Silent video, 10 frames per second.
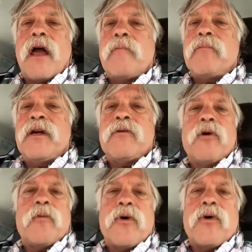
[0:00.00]
Being
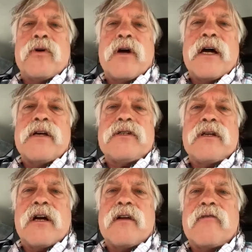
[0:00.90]
real polarized
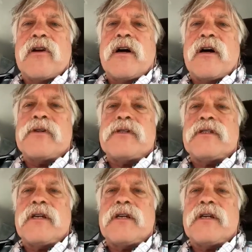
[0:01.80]
and kind of on opposite